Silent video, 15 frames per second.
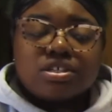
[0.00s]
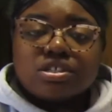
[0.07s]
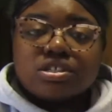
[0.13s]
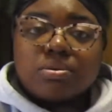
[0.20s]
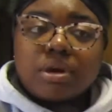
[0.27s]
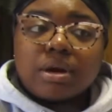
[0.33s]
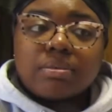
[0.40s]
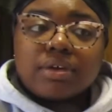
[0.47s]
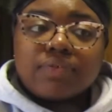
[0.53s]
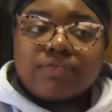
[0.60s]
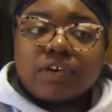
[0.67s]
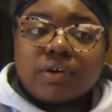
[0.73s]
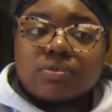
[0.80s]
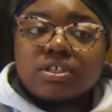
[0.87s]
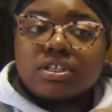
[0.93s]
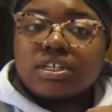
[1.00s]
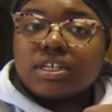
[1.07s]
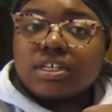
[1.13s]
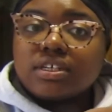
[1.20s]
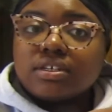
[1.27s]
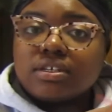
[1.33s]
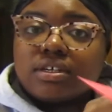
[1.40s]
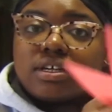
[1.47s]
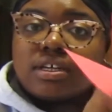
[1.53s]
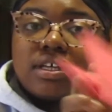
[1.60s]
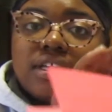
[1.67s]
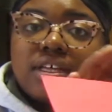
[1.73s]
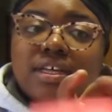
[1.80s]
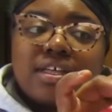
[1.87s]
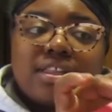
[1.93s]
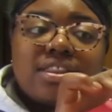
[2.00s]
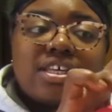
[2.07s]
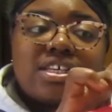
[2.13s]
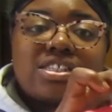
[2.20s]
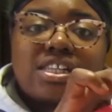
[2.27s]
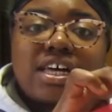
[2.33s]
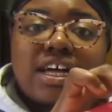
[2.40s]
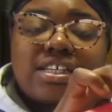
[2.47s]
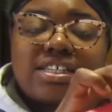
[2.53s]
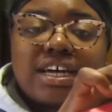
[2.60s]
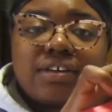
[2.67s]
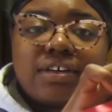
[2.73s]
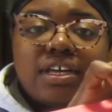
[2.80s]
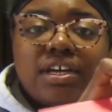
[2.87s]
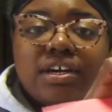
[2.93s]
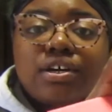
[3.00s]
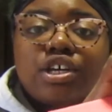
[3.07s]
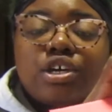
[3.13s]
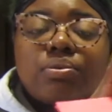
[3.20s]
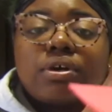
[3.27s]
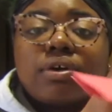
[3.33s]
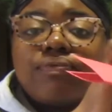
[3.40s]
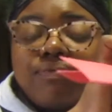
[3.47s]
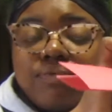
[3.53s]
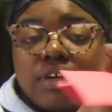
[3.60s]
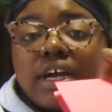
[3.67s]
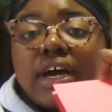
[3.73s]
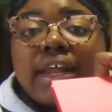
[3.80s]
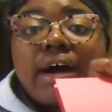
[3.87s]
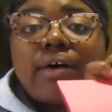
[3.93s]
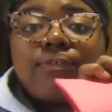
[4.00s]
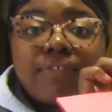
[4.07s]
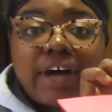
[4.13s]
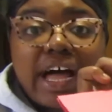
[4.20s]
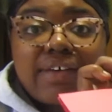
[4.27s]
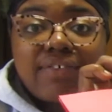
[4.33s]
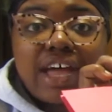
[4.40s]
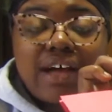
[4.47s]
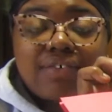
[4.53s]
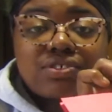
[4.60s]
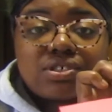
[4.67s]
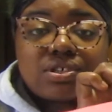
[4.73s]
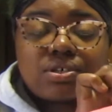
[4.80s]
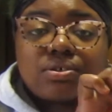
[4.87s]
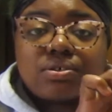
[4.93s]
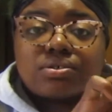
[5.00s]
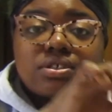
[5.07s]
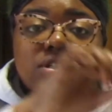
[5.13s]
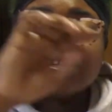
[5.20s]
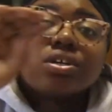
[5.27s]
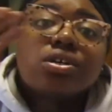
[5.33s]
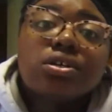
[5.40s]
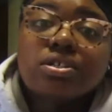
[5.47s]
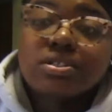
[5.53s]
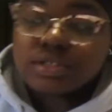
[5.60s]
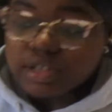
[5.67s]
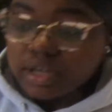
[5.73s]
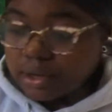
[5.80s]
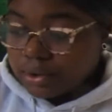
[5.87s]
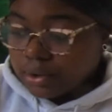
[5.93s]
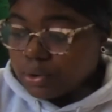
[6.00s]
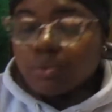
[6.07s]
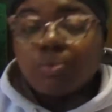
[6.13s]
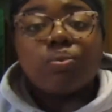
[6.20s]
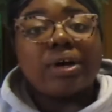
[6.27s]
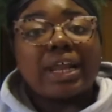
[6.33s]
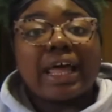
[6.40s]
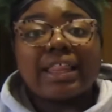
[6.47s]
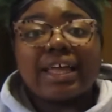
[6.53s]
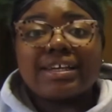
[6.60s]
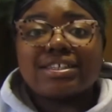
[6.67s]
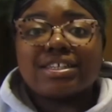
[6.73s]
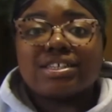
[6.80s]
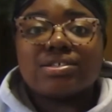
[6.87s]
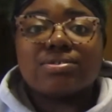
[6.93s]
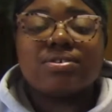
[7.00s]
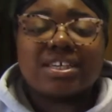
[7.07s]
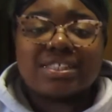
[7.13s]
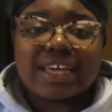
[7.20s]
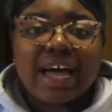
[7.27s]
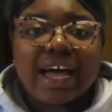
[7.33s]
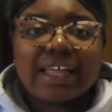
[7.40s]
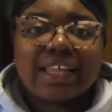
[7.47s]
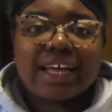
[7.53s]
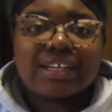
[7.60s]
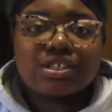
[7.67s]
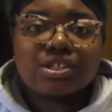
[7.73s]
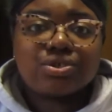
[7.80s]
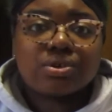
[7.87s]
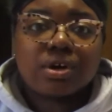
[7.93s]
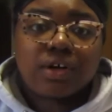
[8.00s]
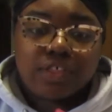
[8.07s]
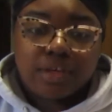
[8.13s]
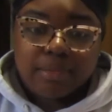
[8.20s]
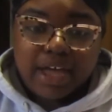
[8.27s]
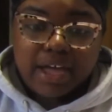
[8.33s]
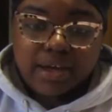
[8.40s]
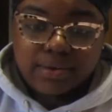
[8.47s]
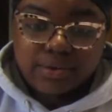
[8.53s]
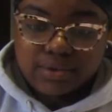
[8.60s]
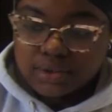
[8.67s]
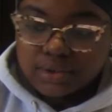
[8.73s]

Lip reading: So where we folded it, this line down here, you want to cut out 5 half circles. So what I like to do is I like to draw them out.